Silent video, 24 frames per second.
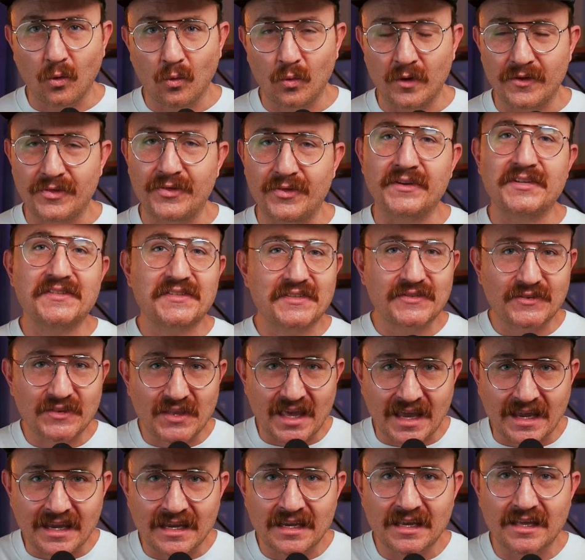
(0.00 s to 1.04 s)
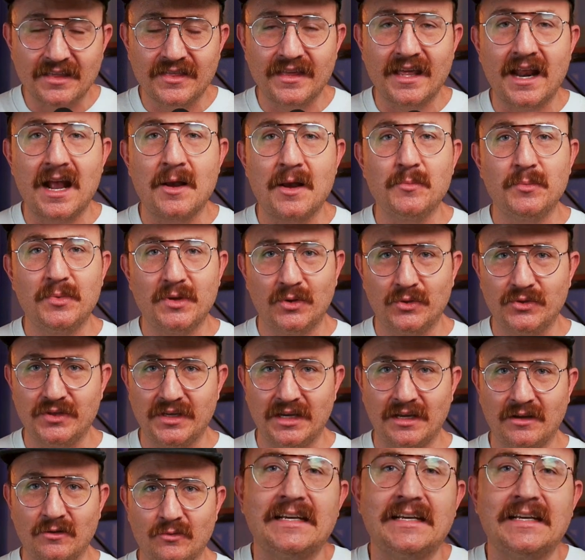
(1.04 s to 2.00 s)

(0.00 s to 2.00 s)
with this thing that I'm building?